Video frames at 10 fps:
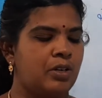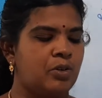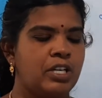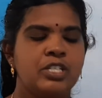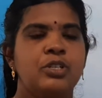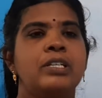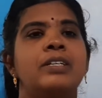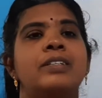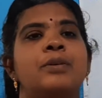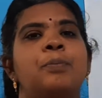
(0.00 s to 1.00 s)
going to
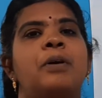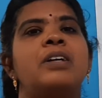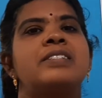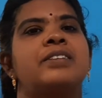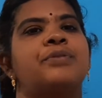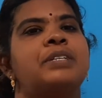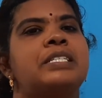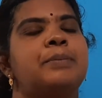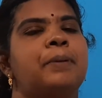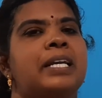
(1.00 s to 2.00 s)
learn the parts of a
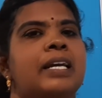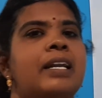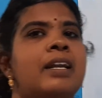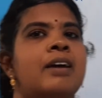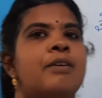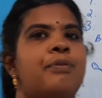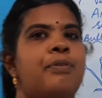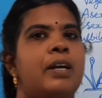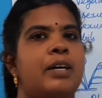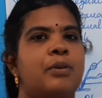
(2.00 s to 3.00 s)
typical
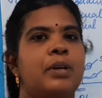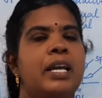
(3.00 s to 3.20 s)
flower.